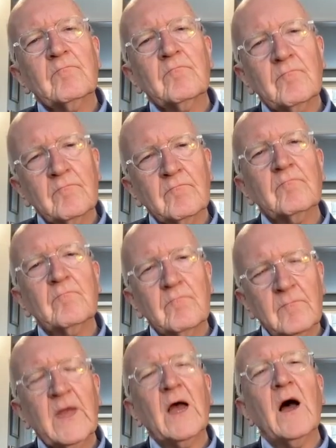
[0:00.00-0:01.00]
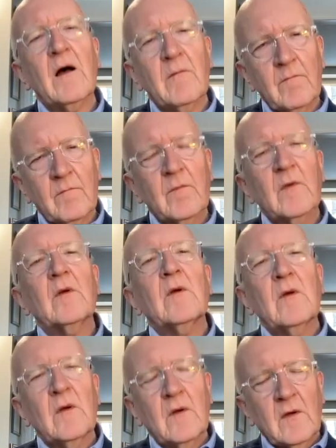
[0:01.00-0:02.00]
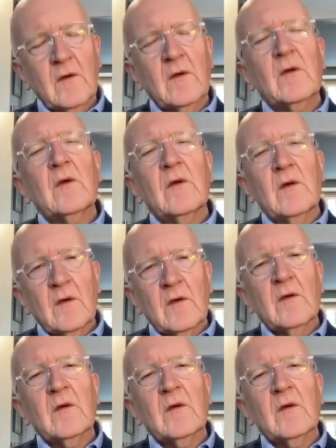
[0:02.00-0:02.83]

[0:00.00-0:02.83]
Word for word: and these axes are, are really about